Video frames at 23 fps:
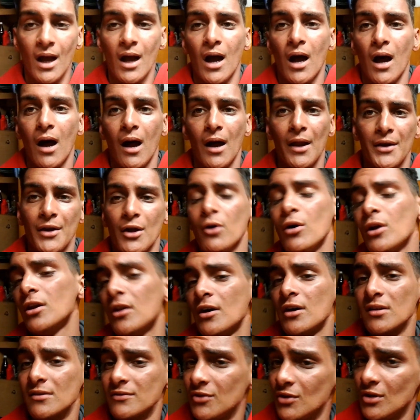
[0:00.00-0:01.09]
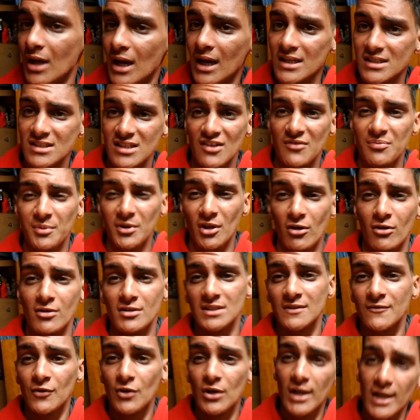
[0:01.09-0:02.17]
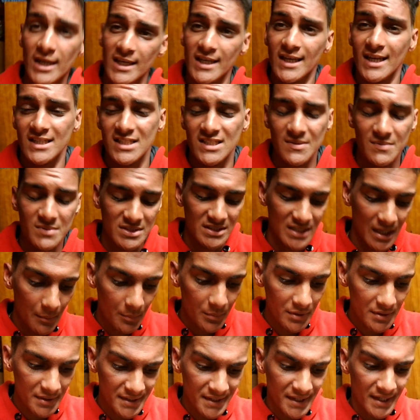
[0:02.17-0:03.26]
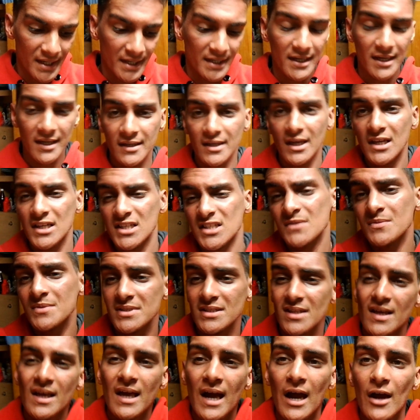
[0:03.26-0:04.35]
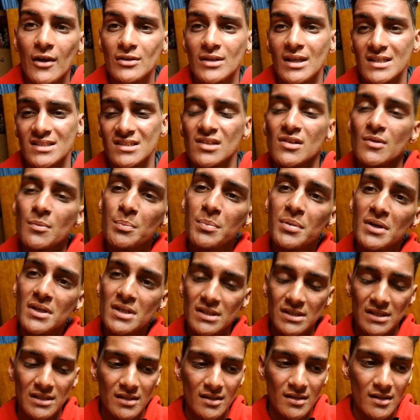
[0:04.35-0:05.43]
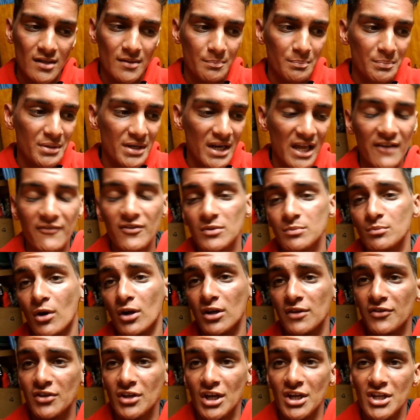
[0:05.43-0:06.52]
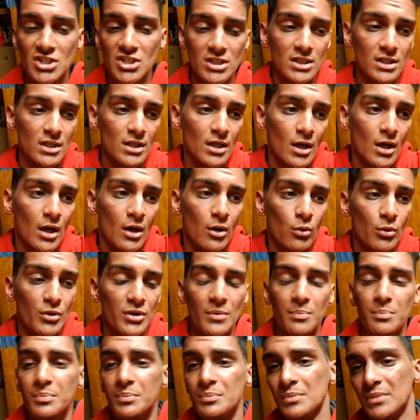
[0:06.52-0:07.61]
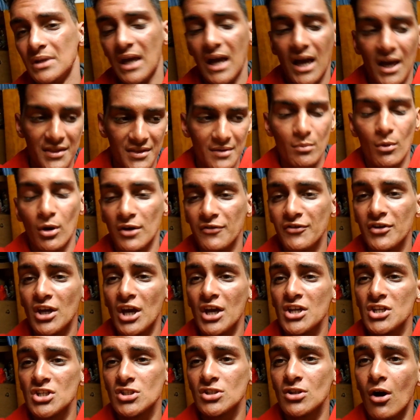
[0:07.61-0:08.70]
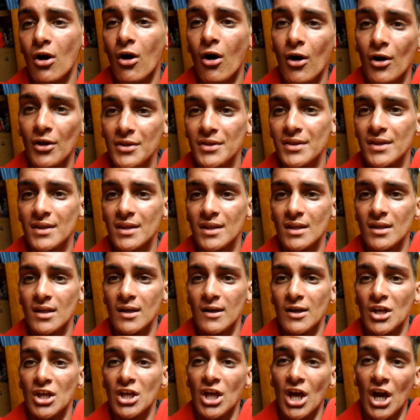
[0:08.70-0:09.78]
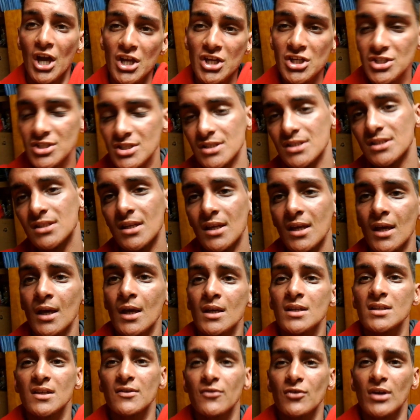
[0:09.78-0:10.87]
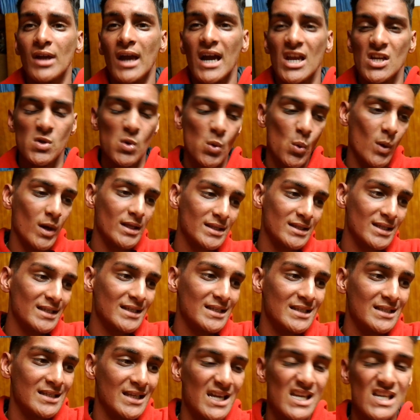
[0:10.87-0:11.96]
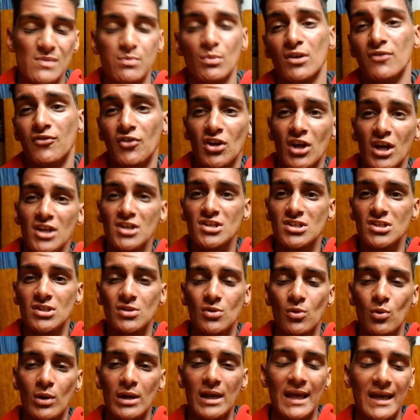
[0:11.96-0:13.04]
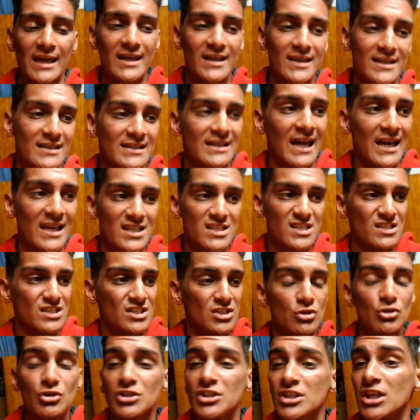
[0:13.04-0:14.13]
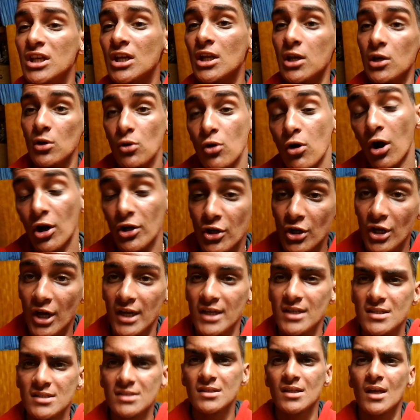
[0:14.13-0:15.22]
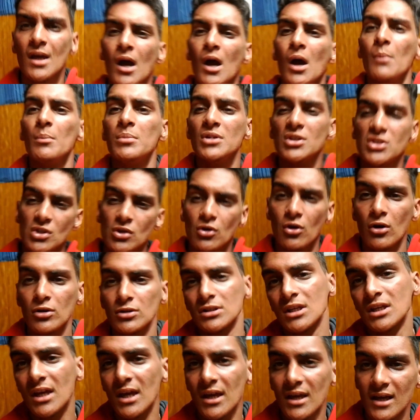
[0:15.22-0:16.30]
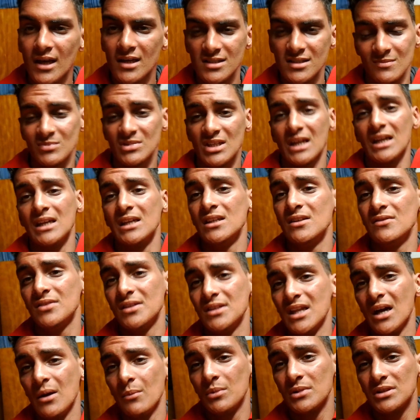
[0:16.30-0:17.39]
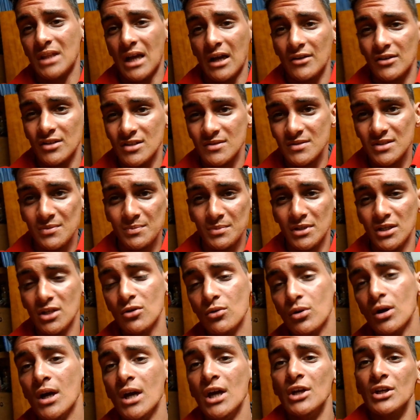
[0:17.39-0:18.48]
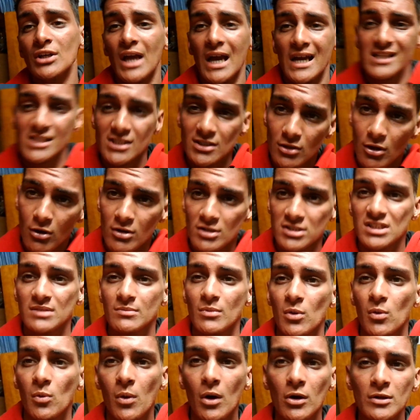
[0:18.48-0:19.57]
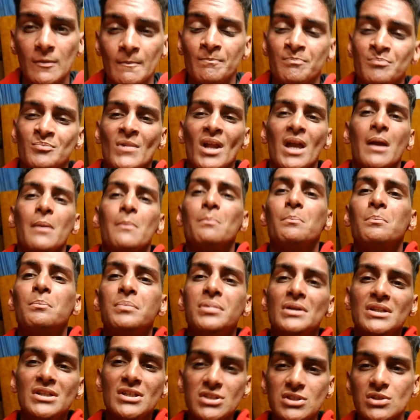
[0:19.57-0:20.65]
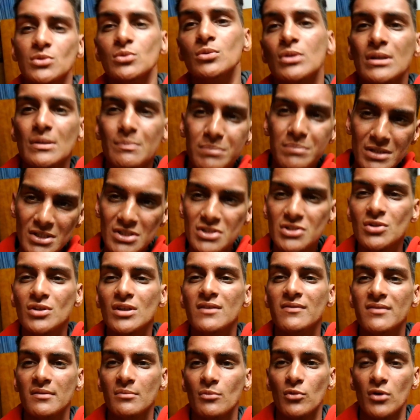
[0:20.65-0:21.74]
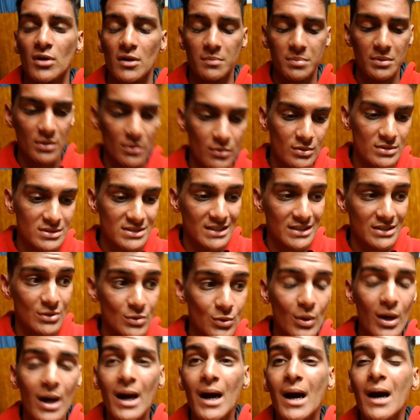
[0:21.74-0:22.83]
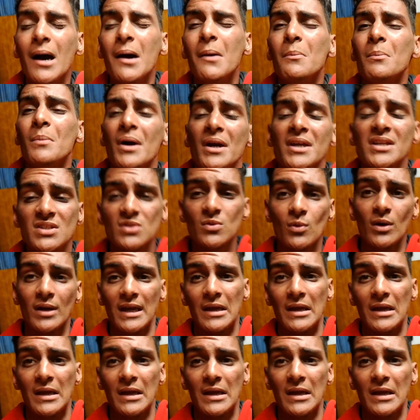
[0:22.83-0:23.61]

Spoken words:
I know a lot of you guys have been asking for Kustoms' number. Kustoms is the guy who does the private modification, or the modification on the gauges. So if you guys want a nice modification or like a nice unique look on your gauges, please do contact Kustoms. I'll leave the number down in the description below. You guys can ask them a quote, and please do give them work because they do amazing work.